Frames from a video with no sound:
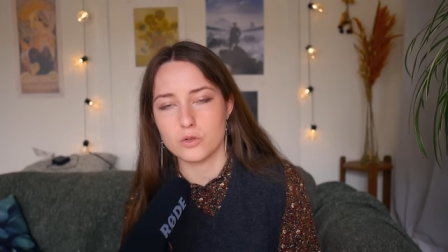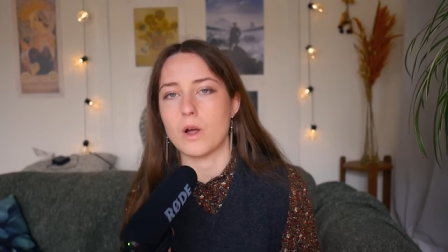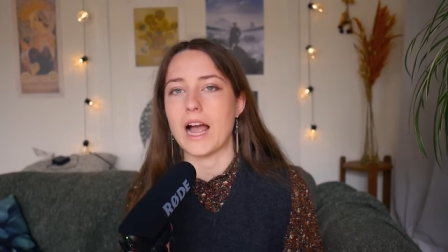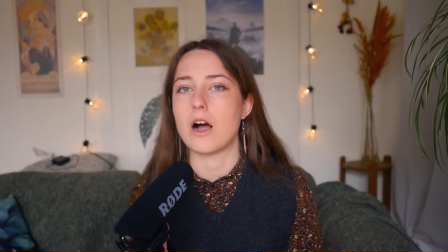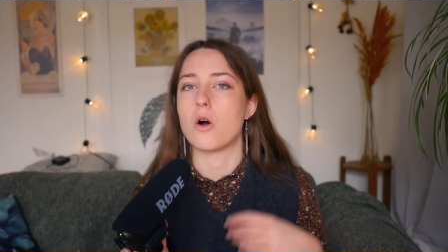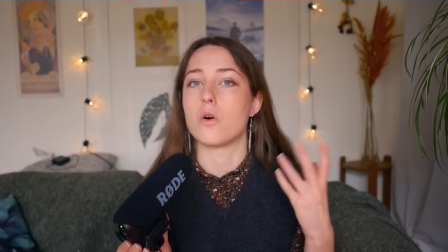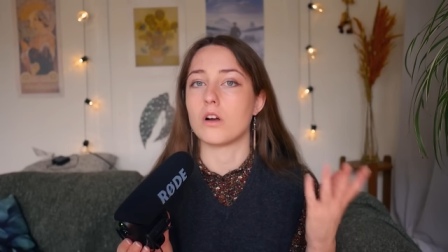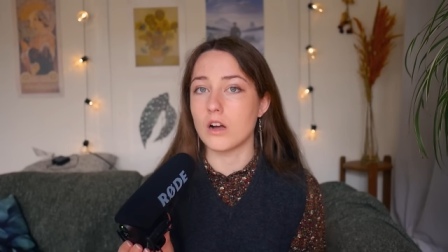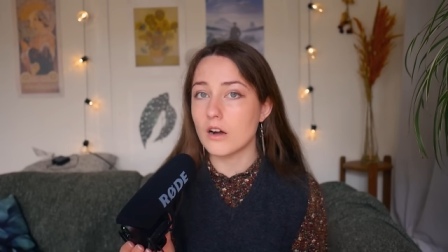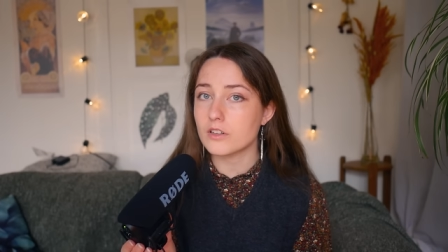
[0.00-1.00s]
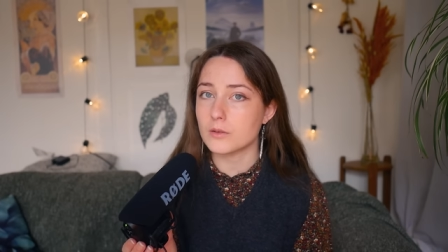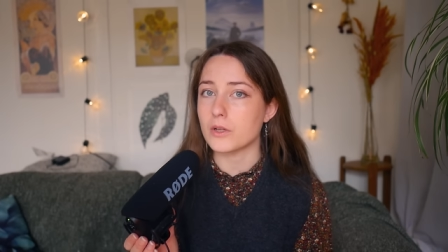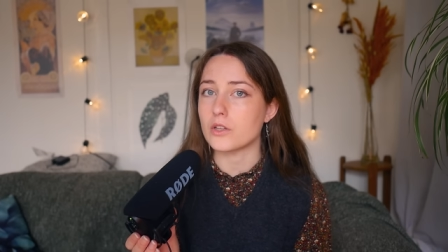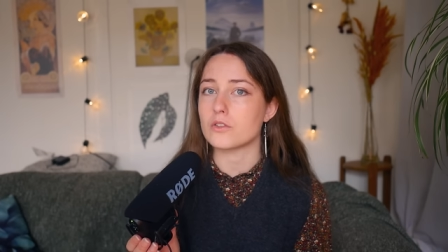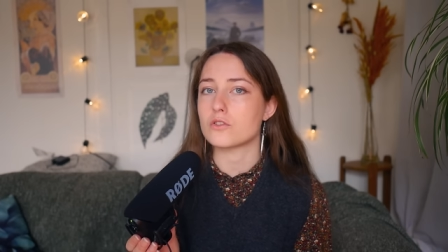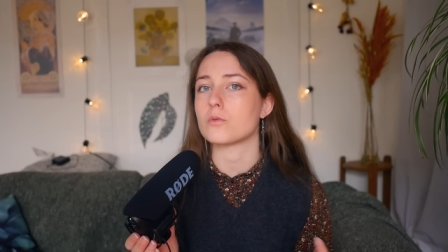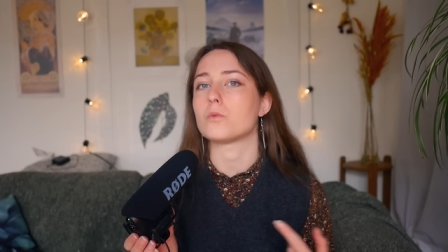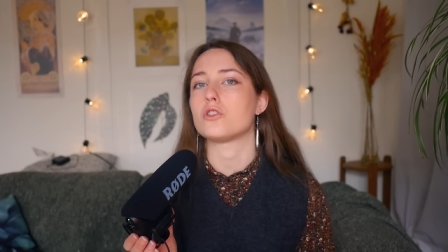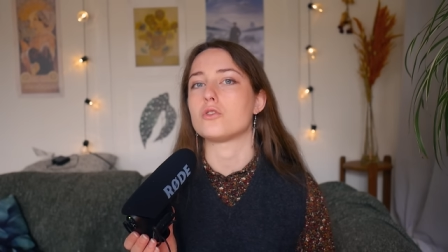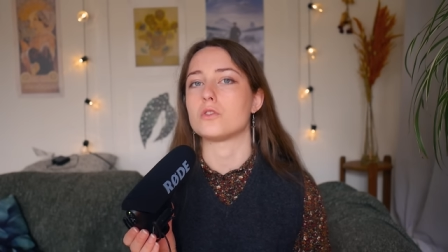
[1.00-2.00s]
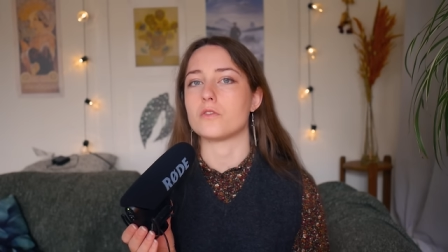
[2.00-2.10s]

to how governments would use